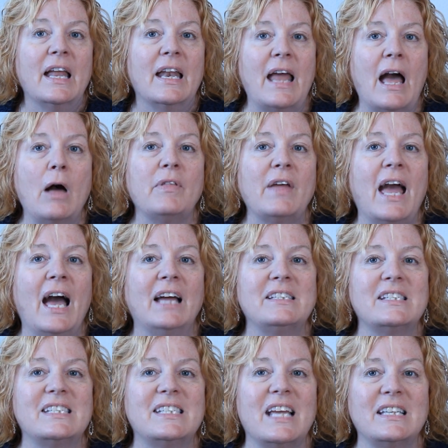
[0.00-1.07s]
now they had
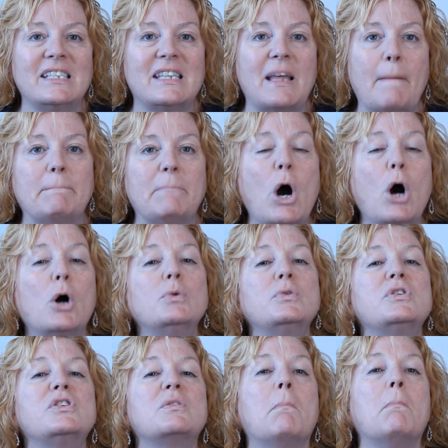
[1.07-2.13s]
to test them
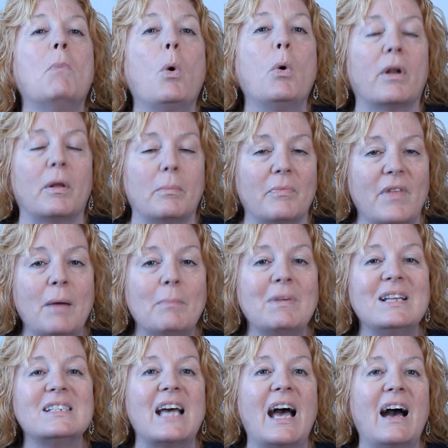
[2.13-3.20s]
post-mortem. That
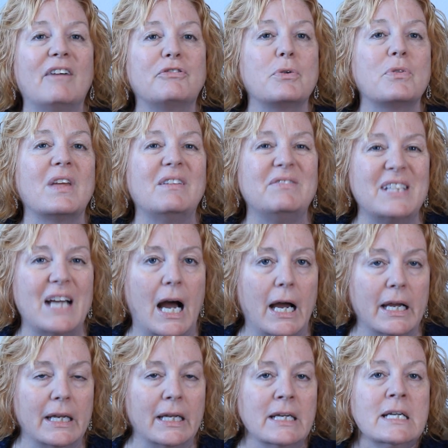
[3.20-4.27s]
means after they've
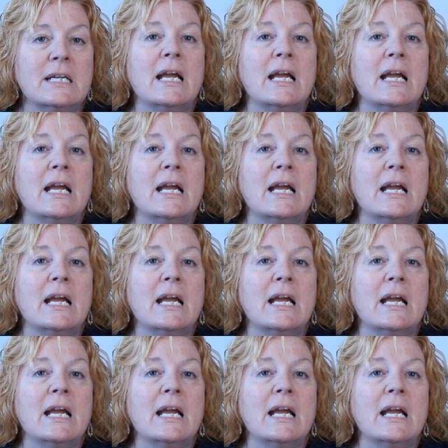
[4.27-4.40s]
died.